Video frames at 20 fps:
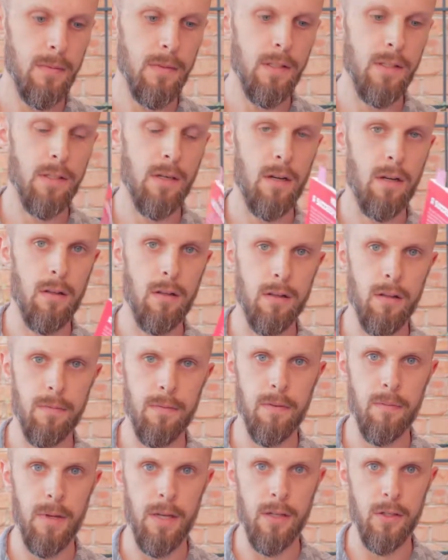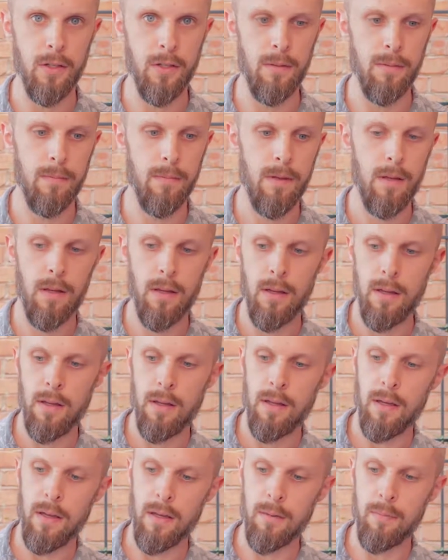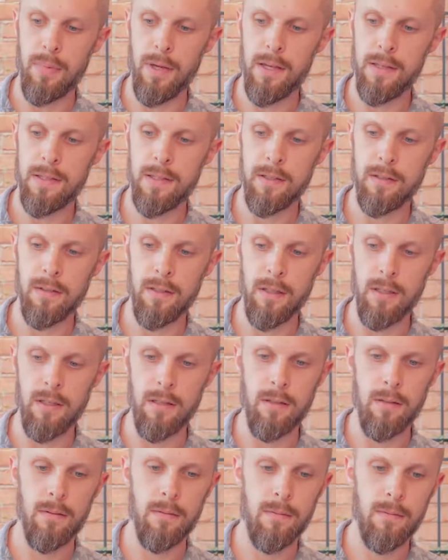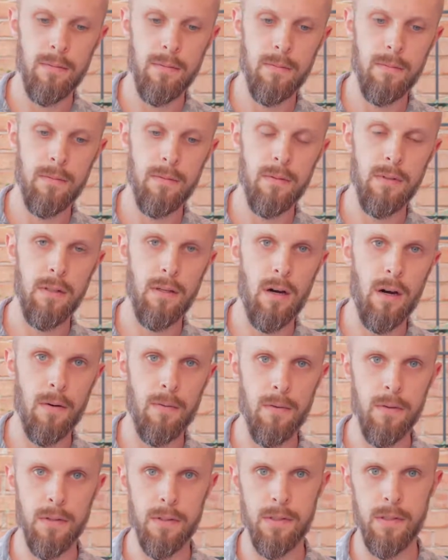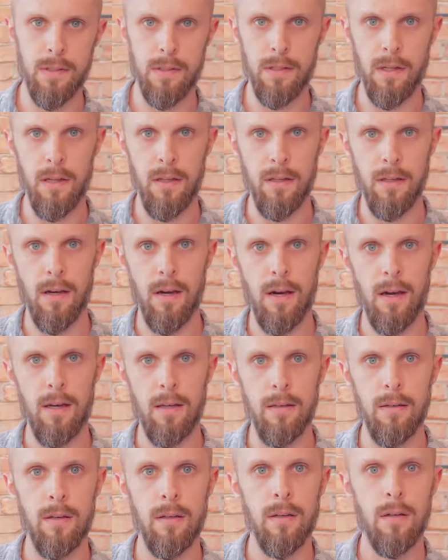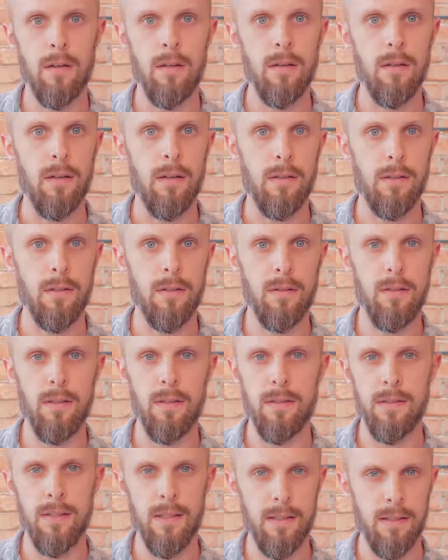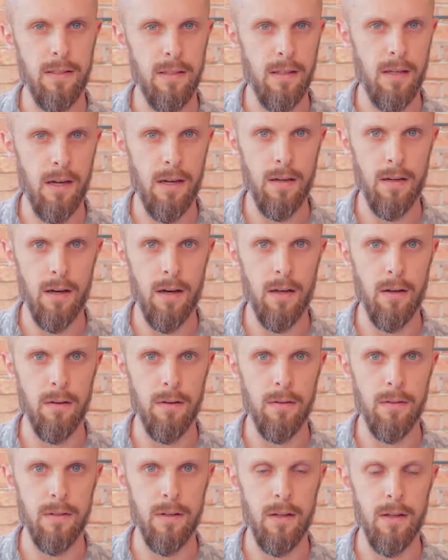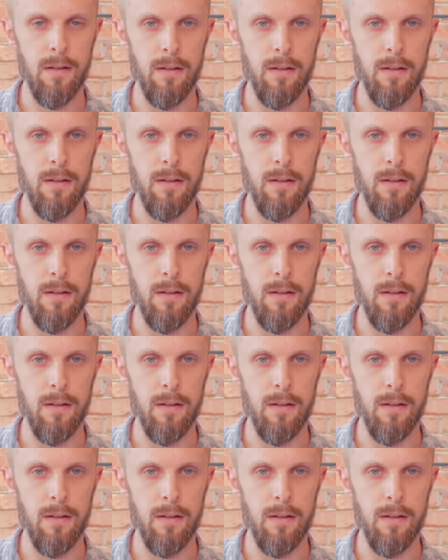It's got all the information, and basically he offers the study guide. It's only $69.